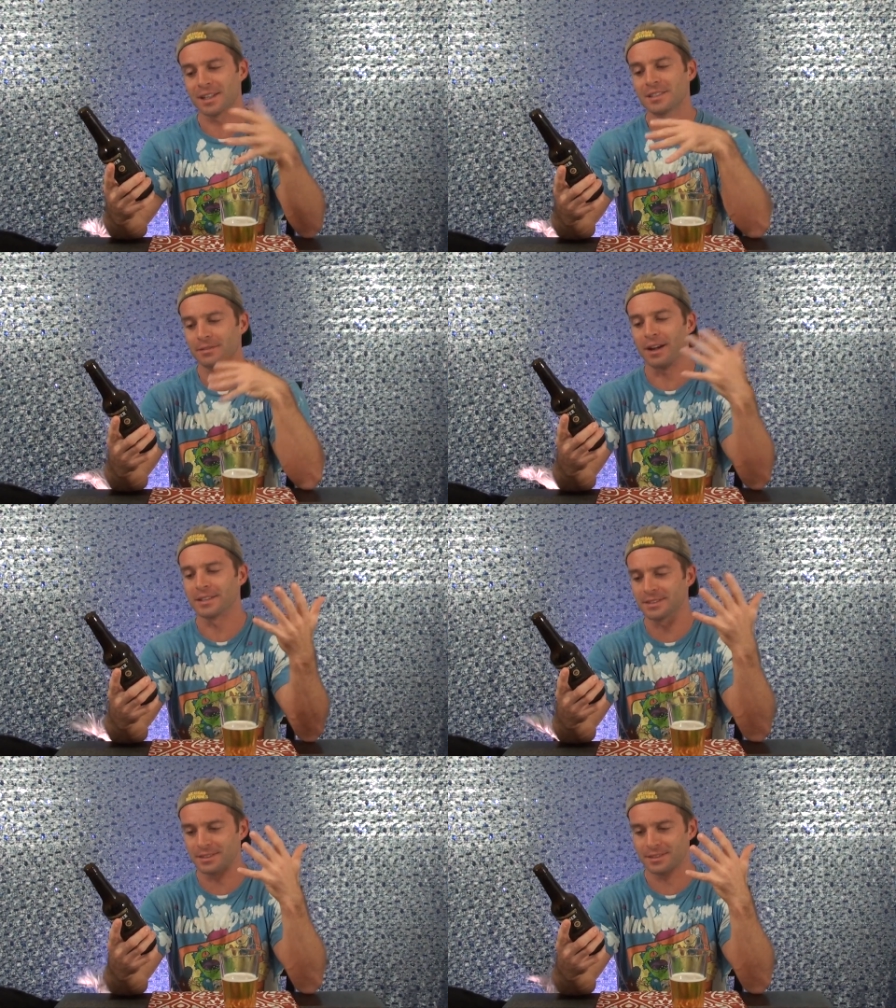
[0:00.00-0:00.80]
It is a
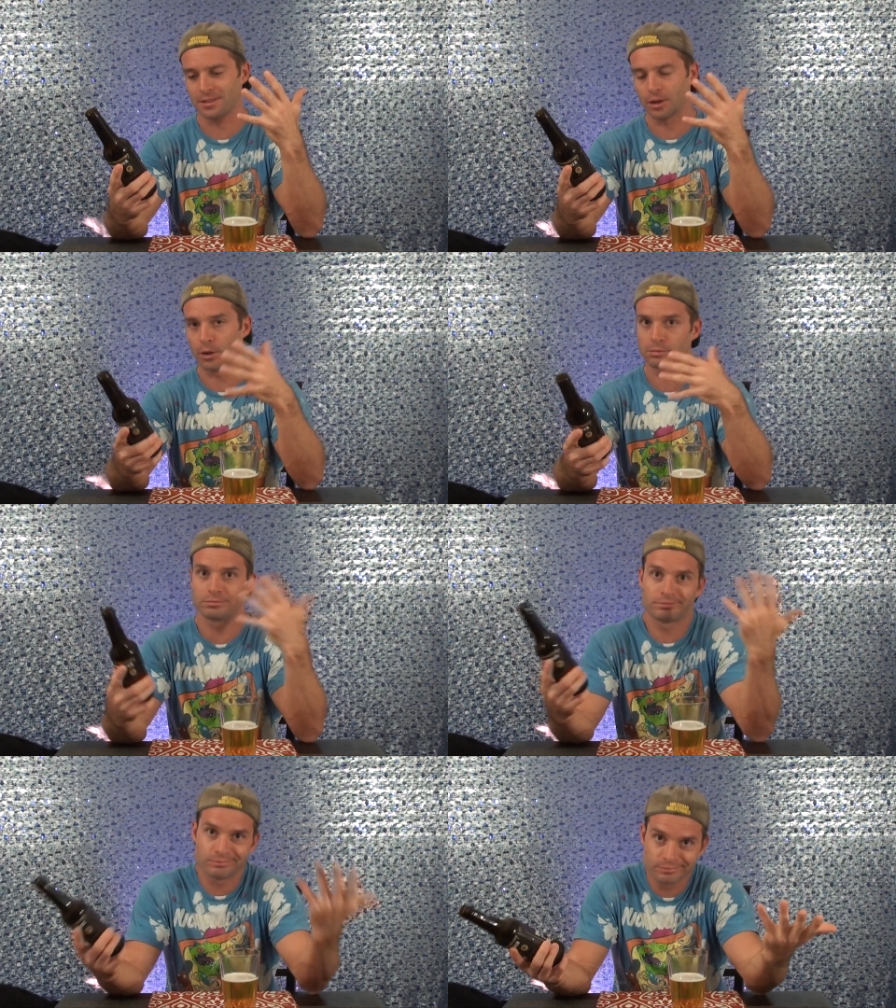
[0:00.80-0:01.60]
Weizen, so
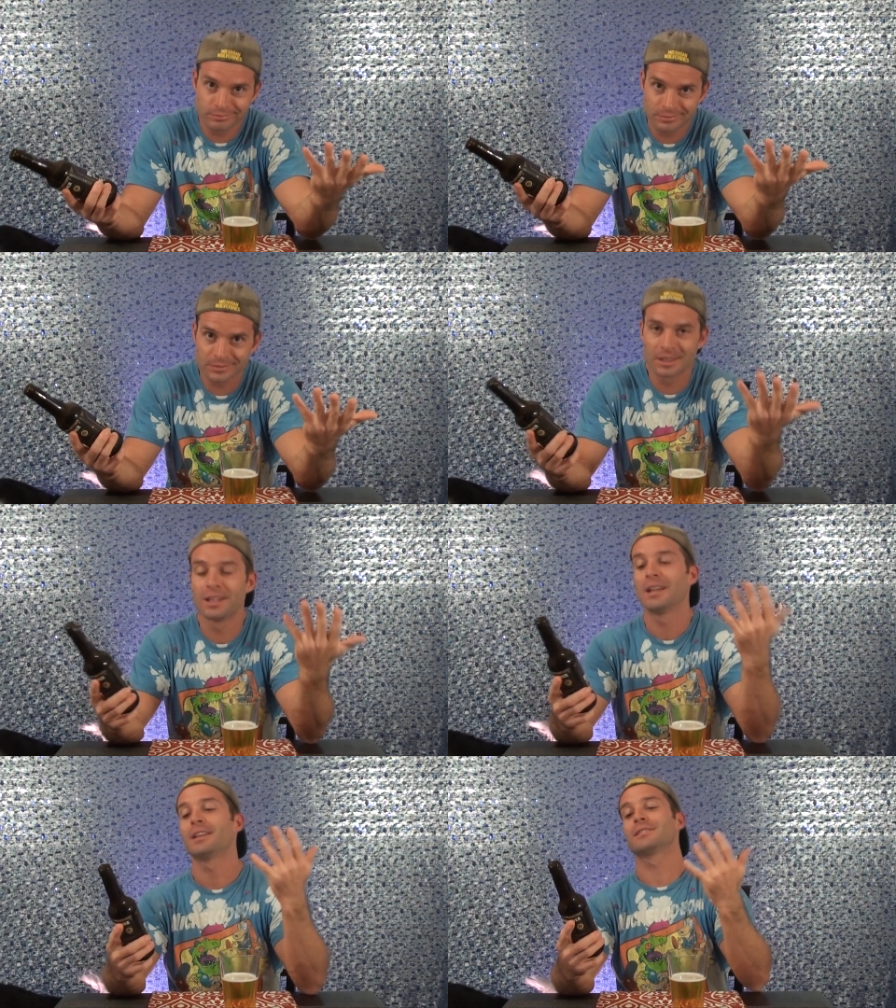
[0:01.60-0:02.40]

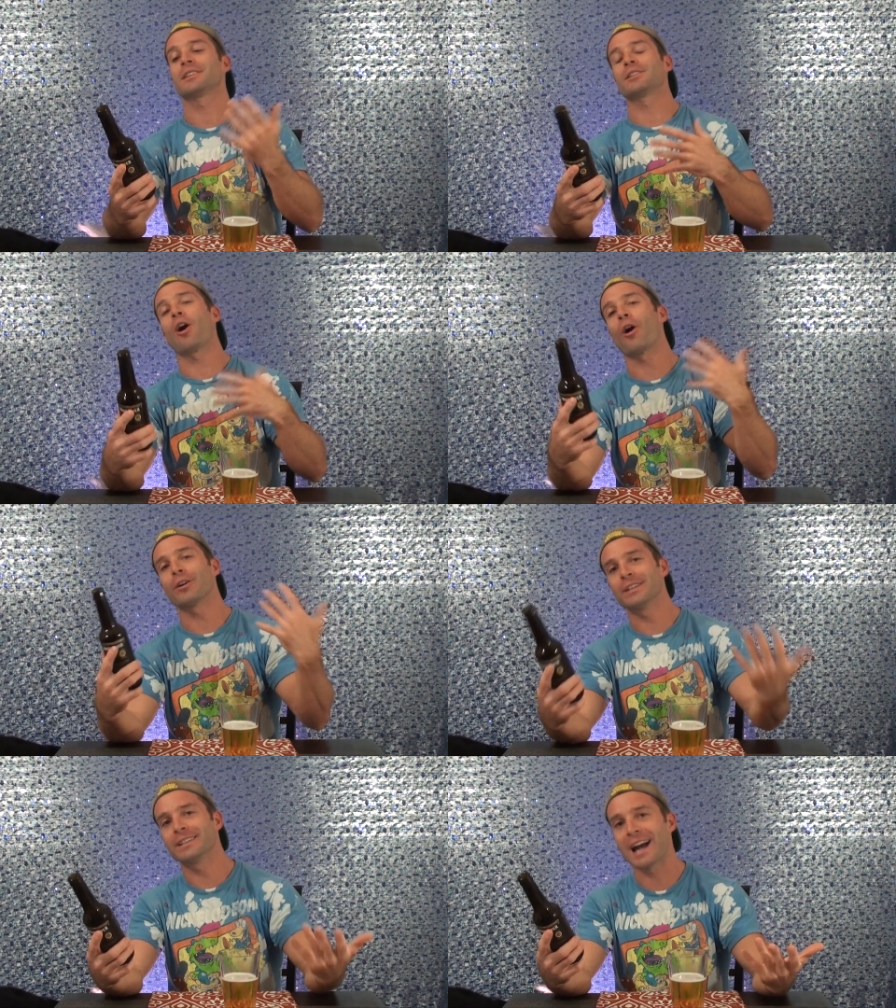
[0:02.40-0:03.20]
it's
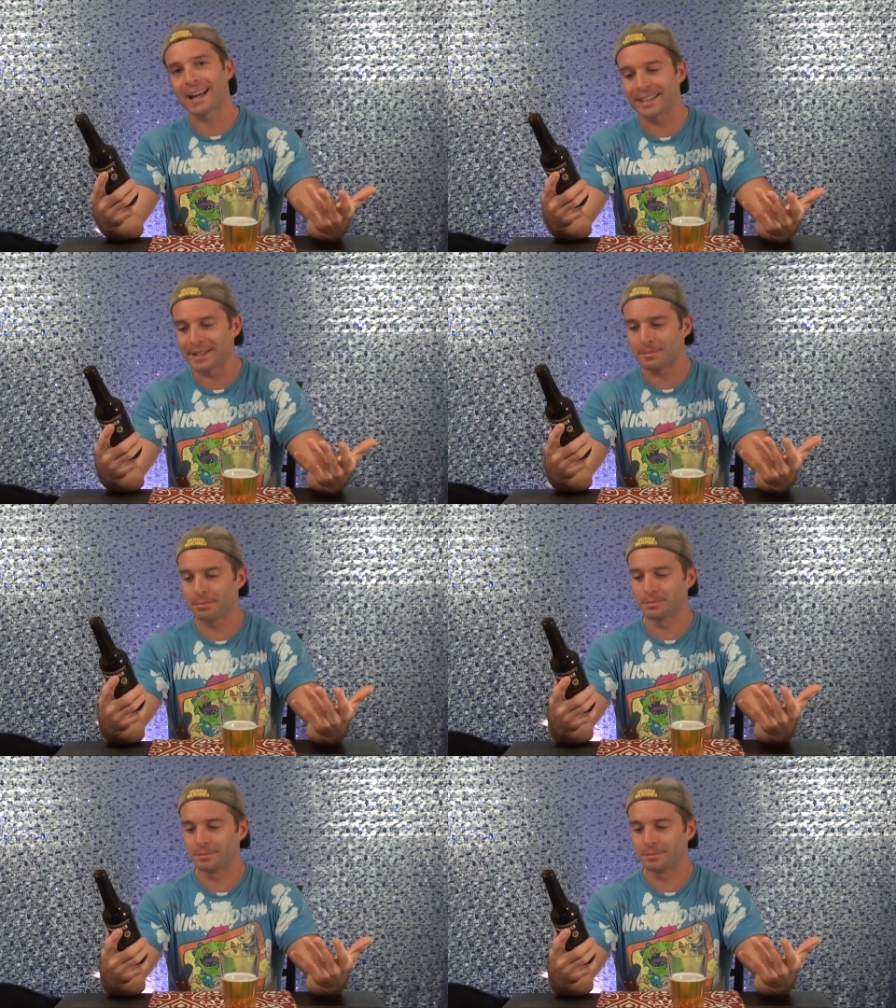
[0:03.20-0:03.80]
hard to knock it.